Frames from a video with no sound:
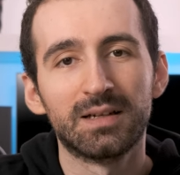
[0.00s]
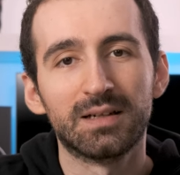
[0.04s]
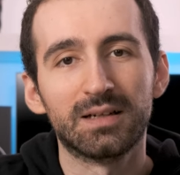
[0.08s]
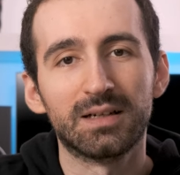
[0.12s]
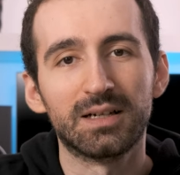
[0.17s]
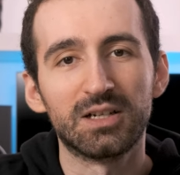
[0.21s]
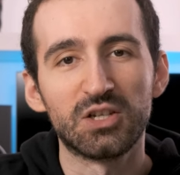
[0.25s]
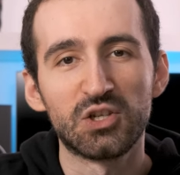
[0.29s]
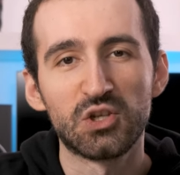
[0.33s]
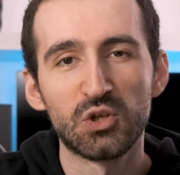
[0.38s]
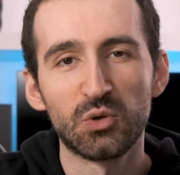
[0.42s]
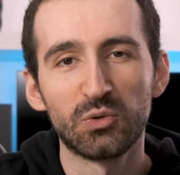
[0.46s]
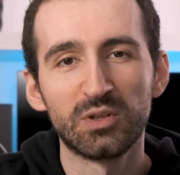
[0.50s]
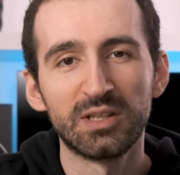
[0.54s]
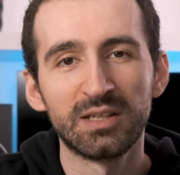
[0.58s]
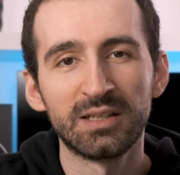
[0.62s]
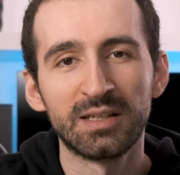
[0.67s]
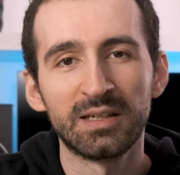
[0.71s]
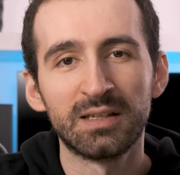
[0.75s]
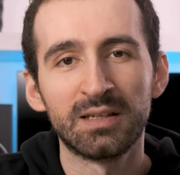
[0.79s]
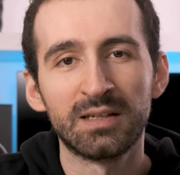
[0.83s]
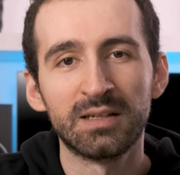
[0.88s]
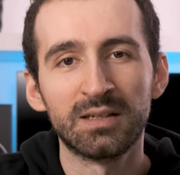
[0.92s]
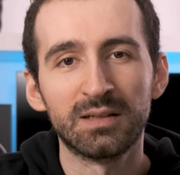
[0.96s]
uh,
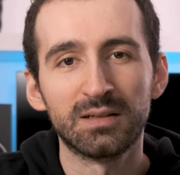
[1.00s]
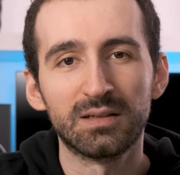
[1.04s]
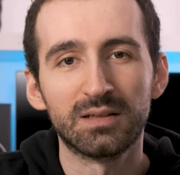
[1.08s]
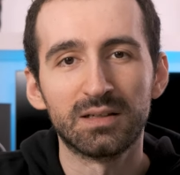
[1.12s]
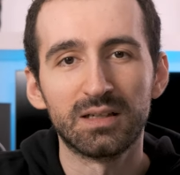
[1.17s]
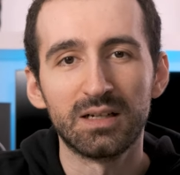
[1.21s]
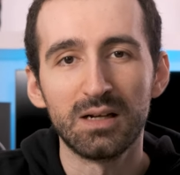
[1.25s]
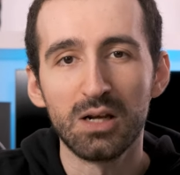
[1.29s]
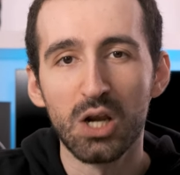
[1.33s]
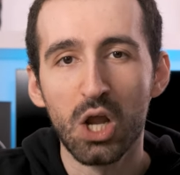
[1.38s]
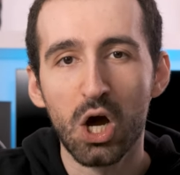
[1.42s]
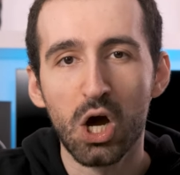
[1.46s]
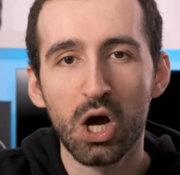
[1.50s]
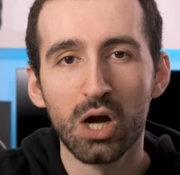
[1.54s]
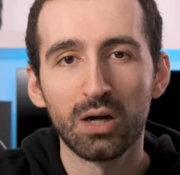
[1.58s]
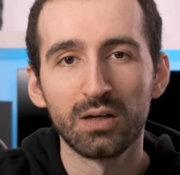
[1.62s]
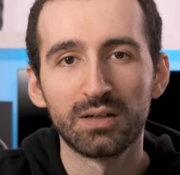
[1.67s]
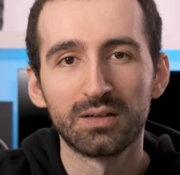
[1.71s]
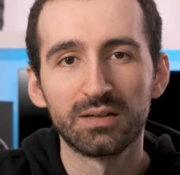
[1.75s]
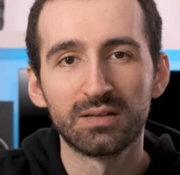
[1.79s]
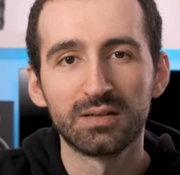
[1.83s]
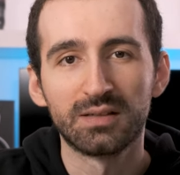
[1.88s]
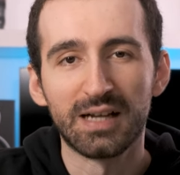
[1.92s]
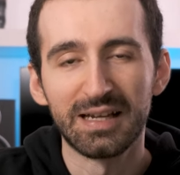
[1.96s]
shooting in uh,
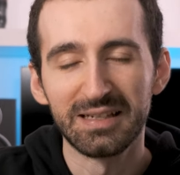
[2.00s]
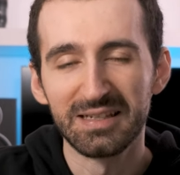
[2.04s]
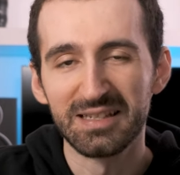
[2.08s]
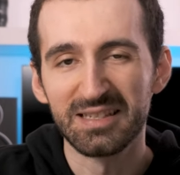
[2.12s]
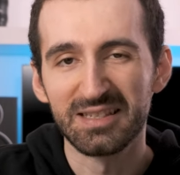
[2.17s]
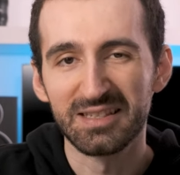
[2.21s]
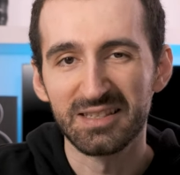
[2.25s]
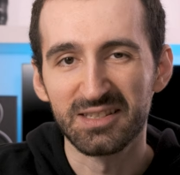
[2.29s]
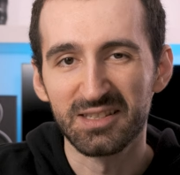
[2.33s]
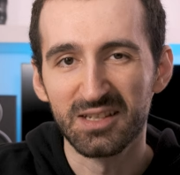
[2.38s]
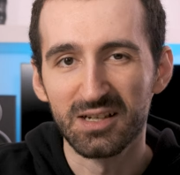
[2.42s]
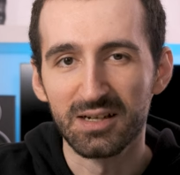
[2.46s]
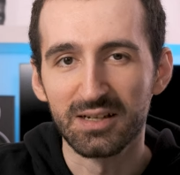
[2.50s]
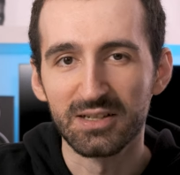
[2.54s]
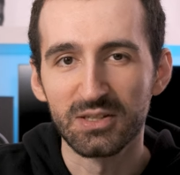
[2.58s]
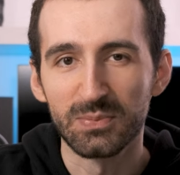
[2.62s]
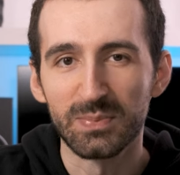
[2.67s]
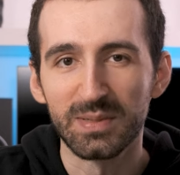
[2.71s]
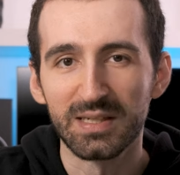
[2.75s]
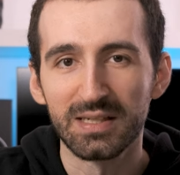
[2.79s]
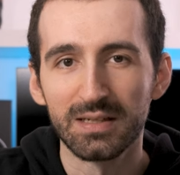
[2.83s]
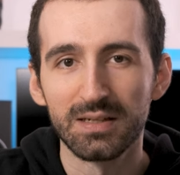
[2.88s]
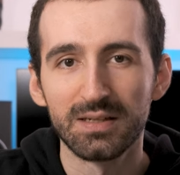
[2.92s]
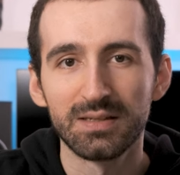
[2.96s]
log kind of sucks
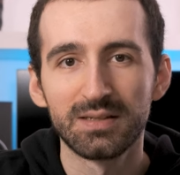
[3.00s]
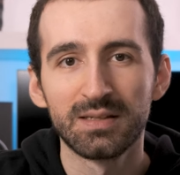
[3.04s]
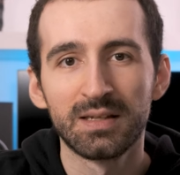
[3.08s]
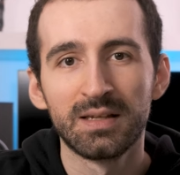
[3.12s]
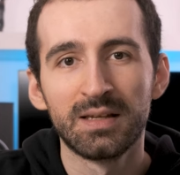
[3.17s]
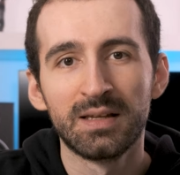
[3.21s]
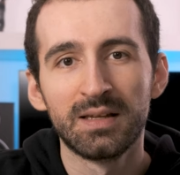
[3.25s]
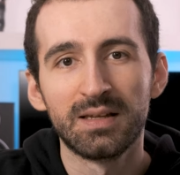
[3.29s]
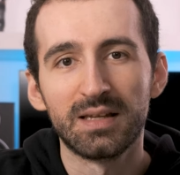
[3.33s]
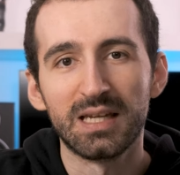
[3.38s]
because